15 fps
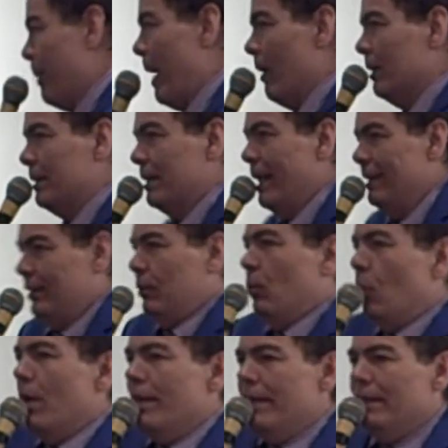need parasites
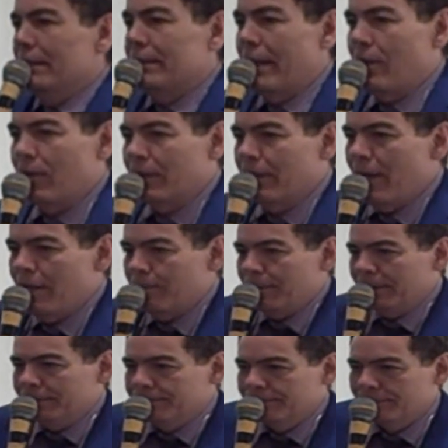to run the entire
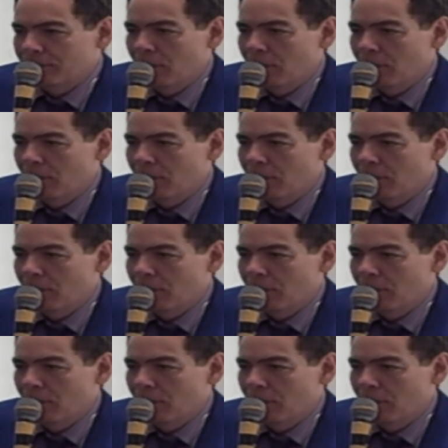economy.